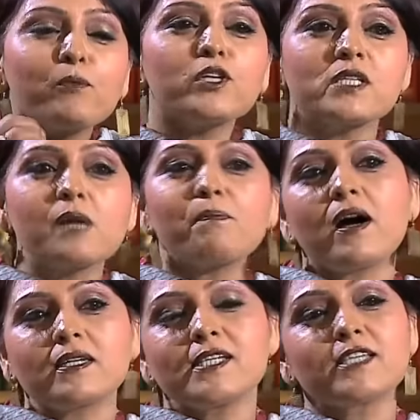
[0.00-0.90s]
political
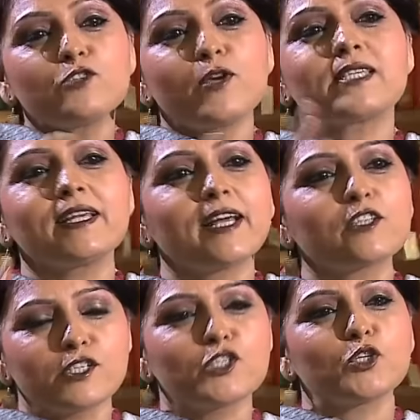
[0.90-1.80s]
party is addressing that
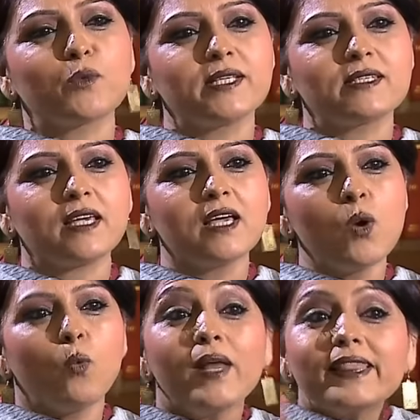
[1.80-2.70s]
constituency.
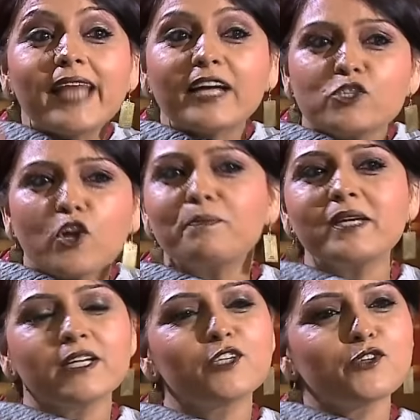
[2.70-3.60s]
Will that not be
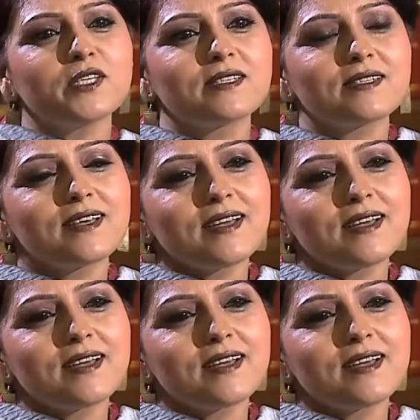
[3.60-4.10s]
a hindrance? That's